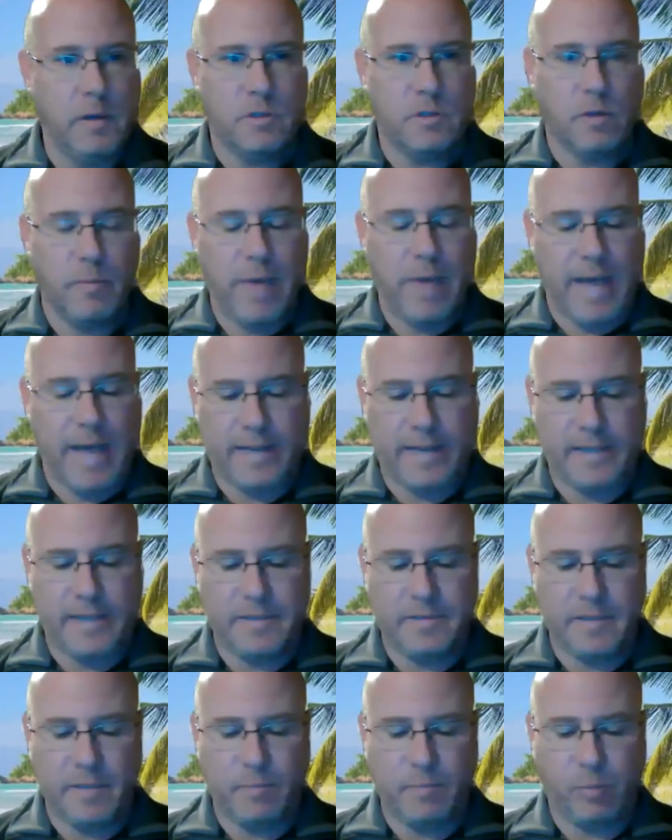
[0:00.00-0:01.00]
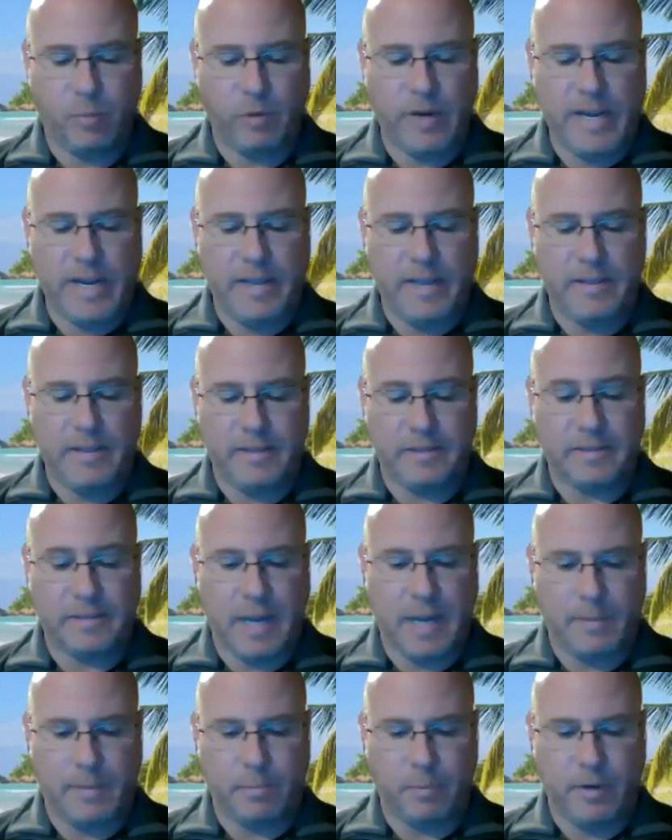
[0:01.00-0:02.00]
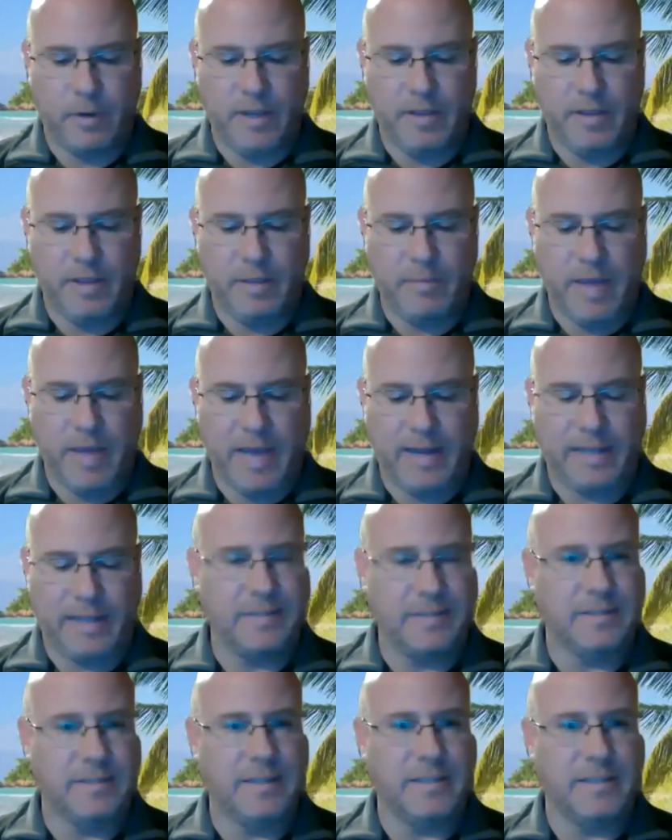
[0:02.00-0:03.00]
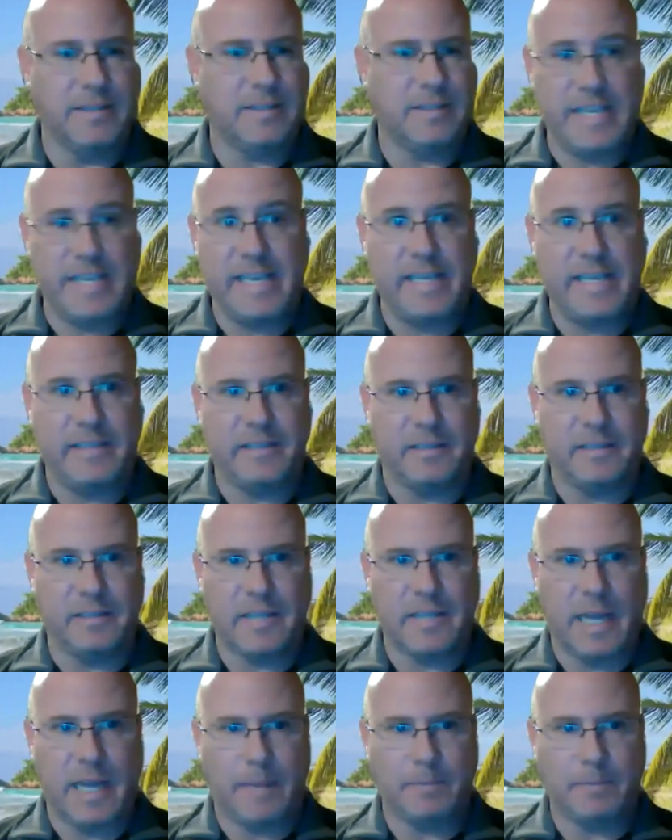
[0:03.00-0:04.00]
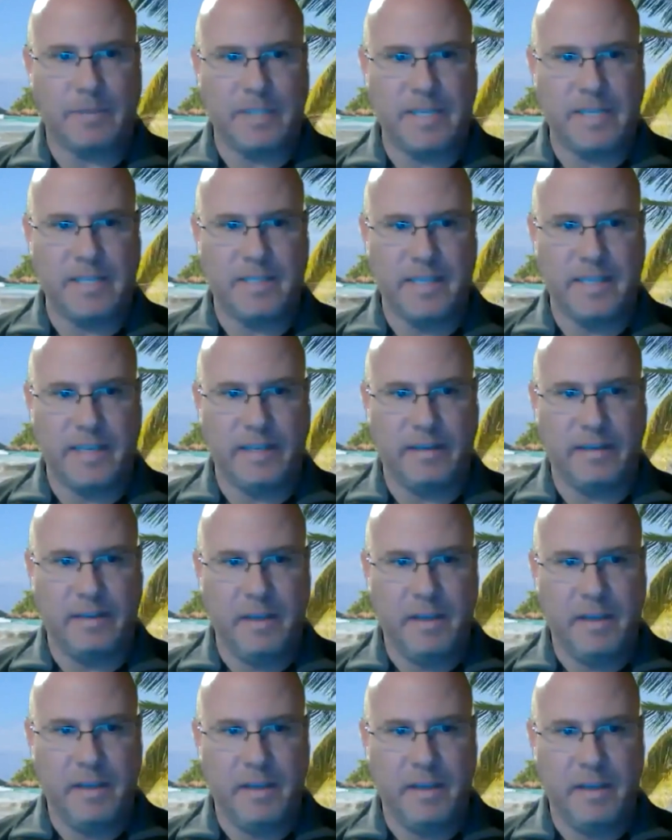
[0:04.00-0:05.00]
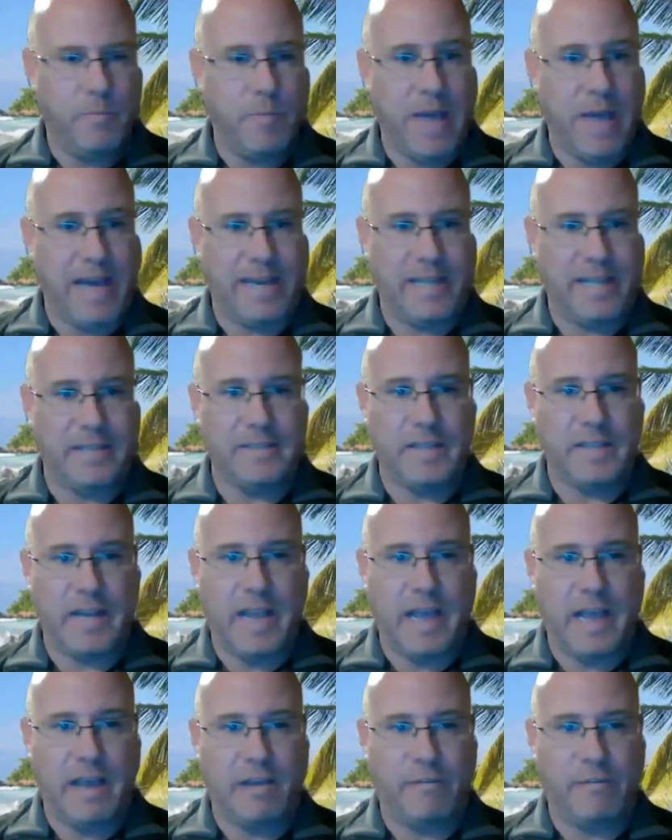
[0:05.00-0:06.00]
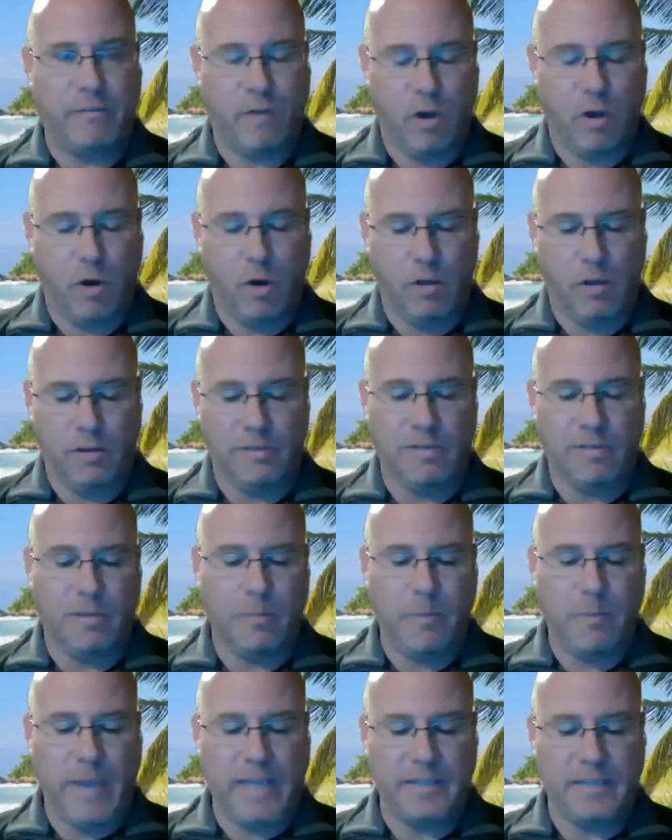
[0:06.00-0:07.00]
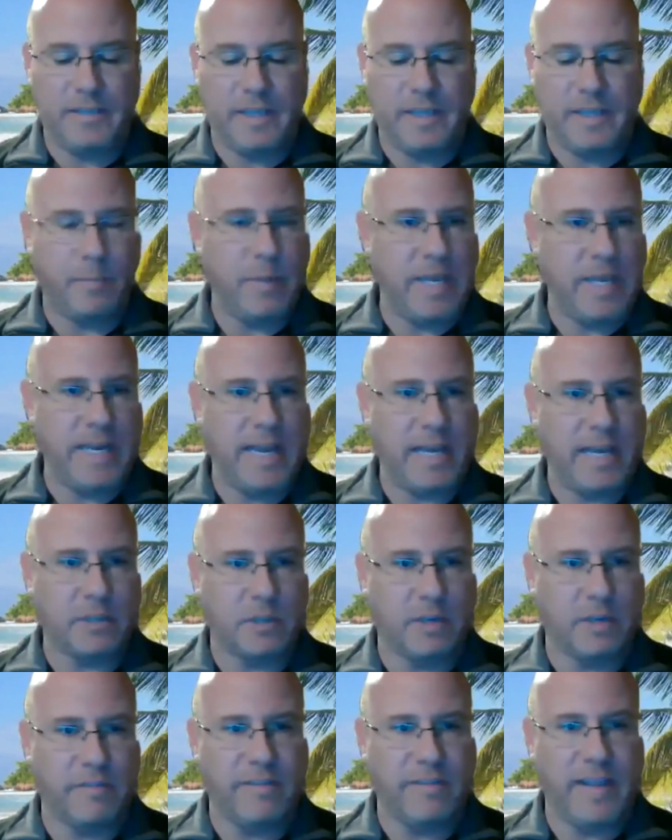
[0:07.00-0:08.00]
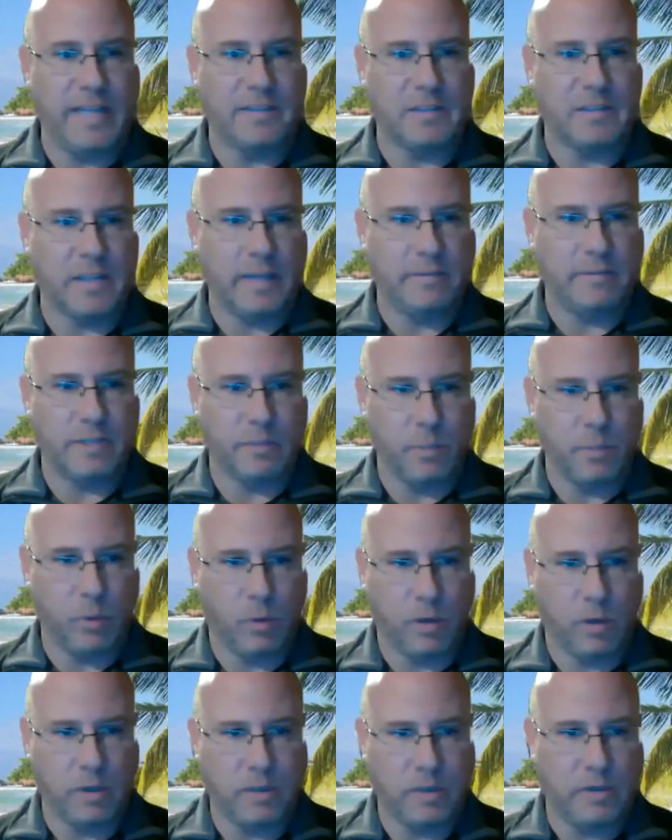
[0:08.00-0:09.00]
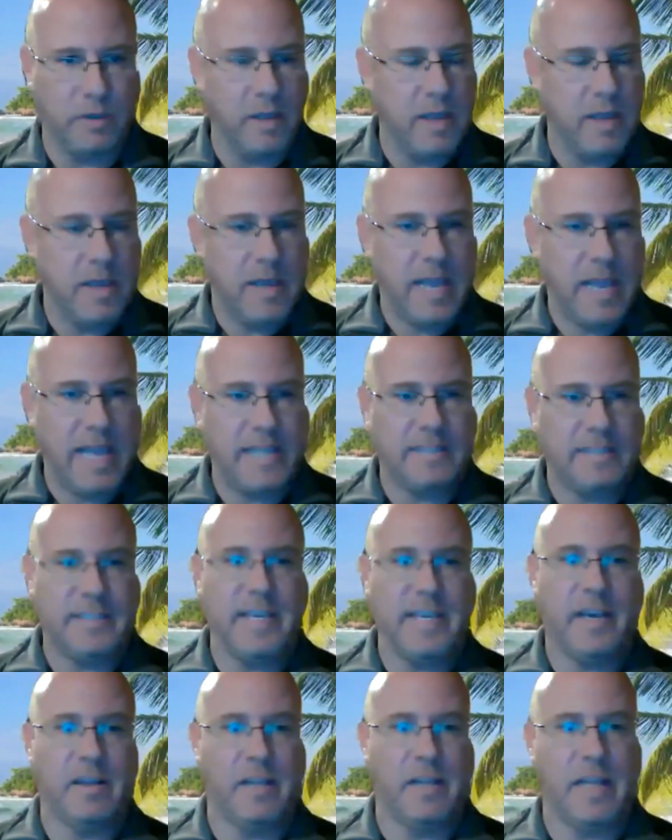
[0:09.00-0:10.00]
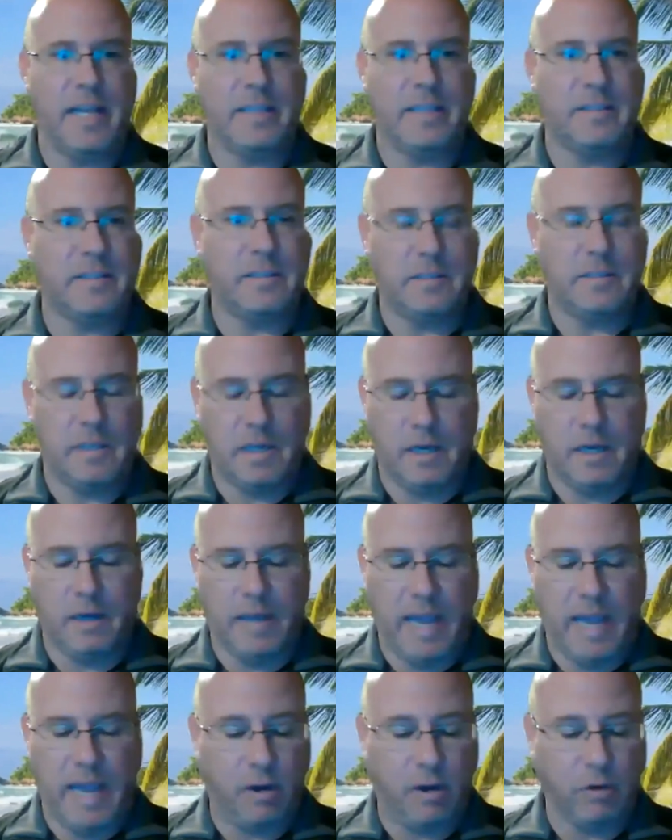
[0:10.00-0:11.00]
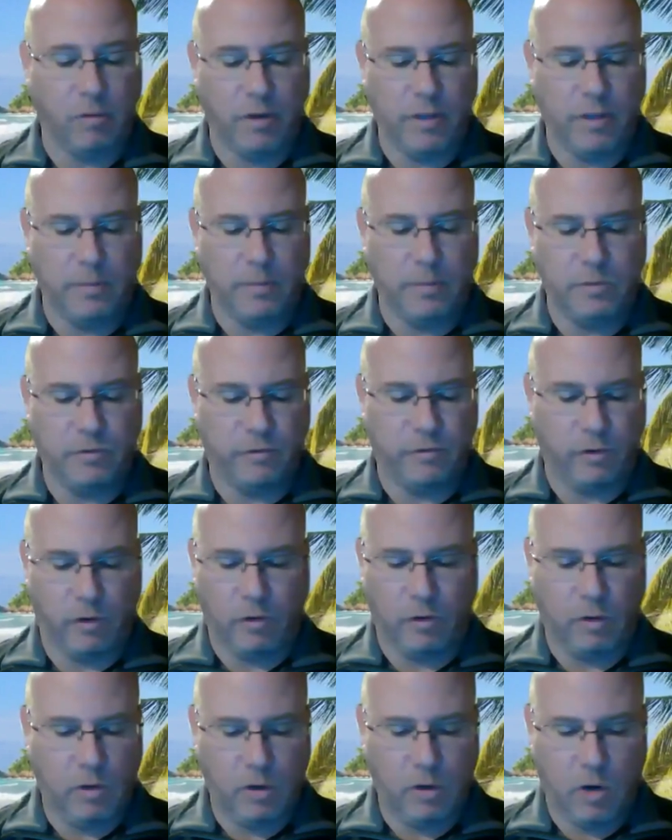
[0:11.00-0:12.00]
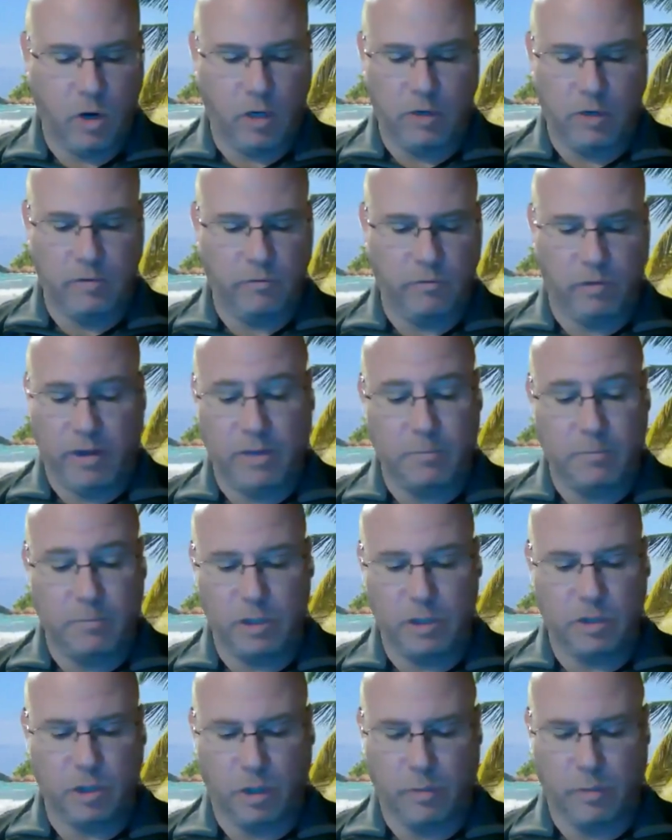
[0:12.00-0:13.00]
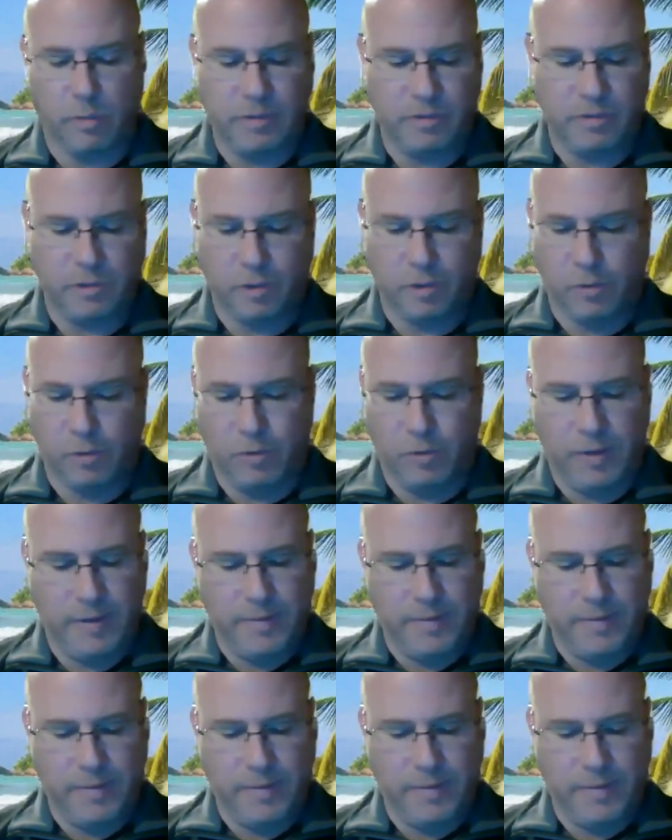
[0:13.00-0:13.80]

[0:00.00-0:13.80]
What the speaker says: So mannequins that breathe and stop breathing, mannequins that seize and stop seizing, mannequins that have all of the basic pediatric advanced life support and ACLS algorithms for heart rhythm disturbance. So